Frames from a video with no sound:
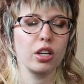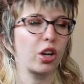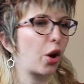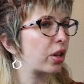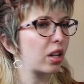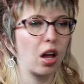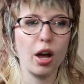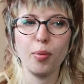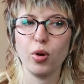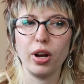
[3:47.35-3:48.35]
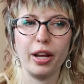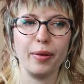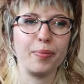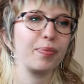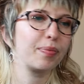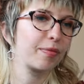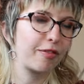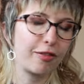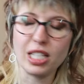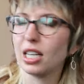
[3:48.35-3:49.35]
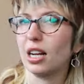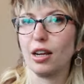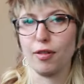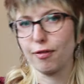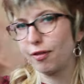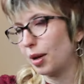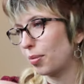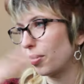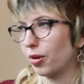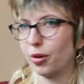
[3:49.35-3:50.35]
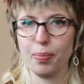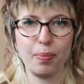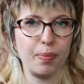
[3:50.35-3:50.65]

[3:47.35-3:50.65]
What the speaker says: go to the library, physically flip through